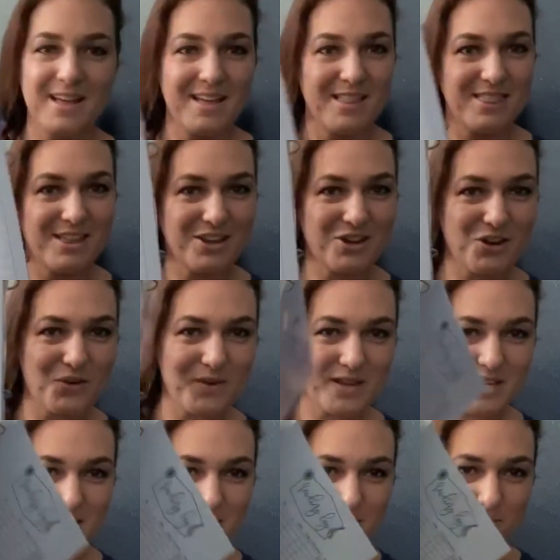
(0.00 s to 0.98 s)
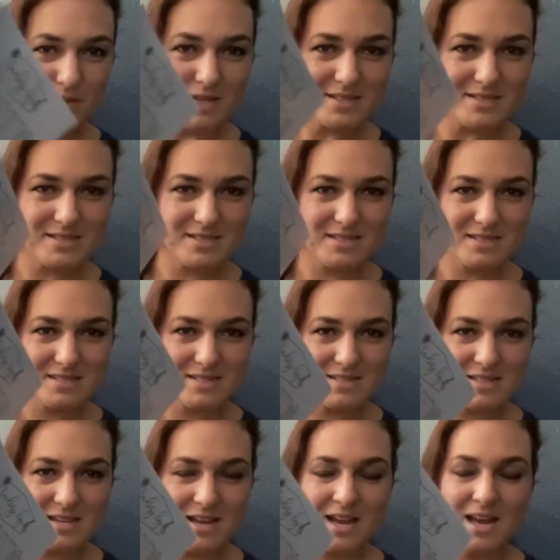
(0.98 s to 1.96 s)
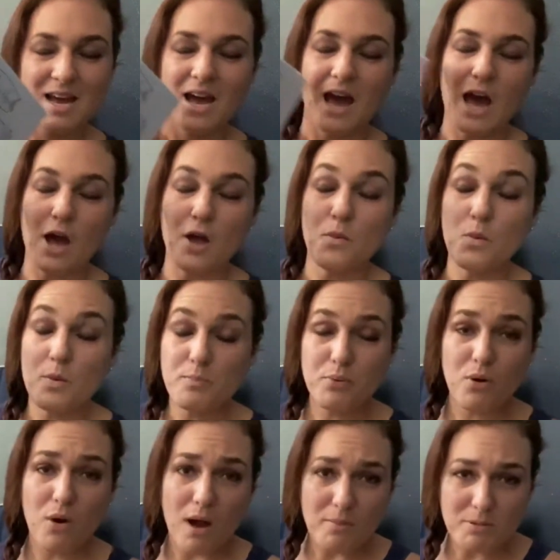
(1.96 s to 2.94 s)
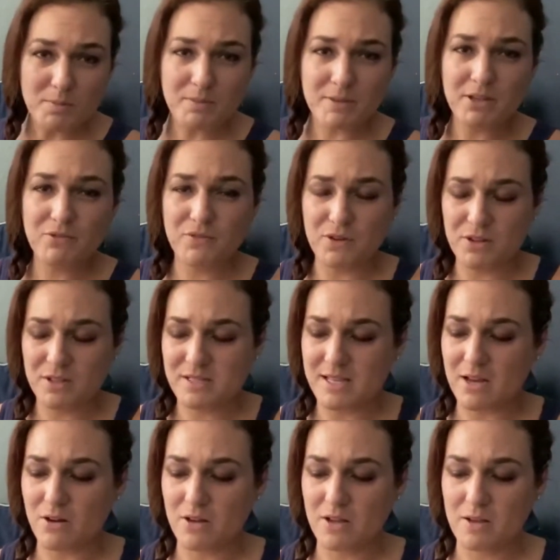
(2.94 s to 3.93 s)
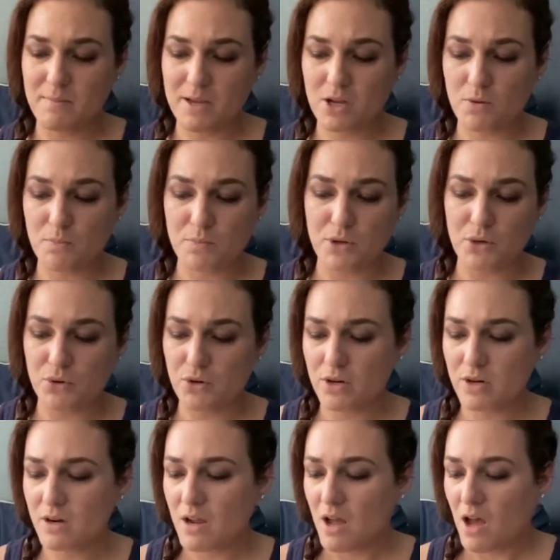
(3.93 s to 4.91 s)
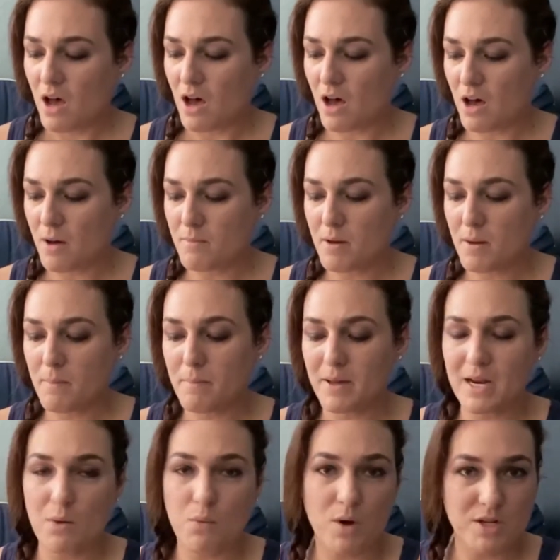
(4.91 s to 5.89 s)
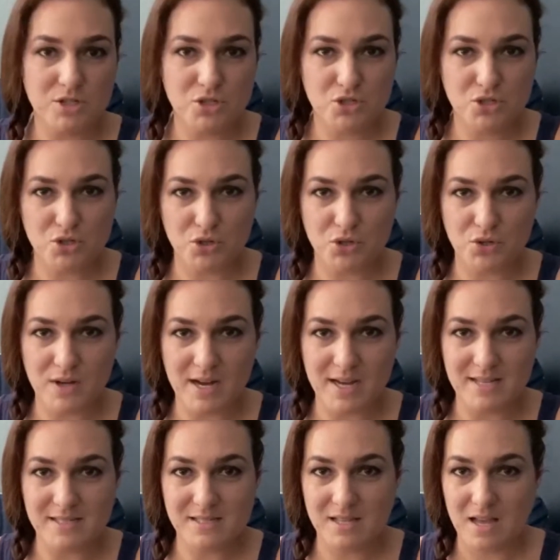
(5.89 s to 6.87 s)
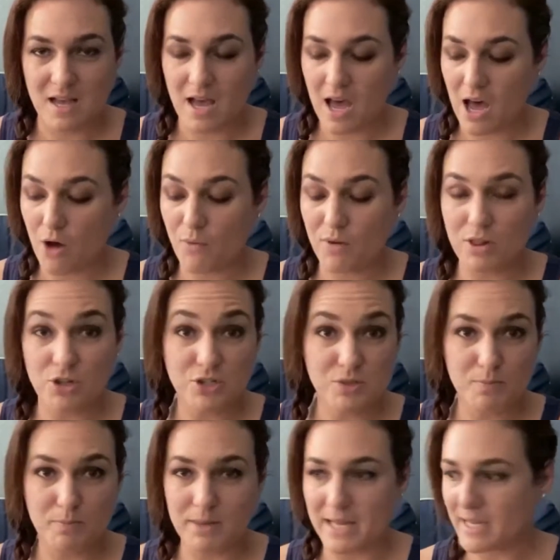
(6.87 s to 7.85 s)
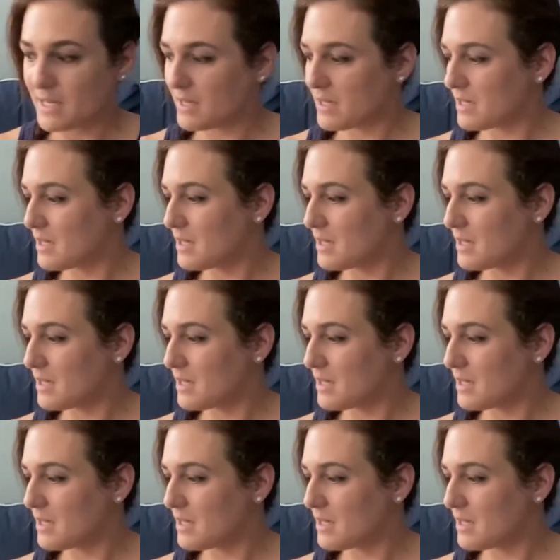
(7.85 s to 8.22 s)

the curriculum list. I will probably fill this out in my computer, but I wanted to show you guys how it looks blank.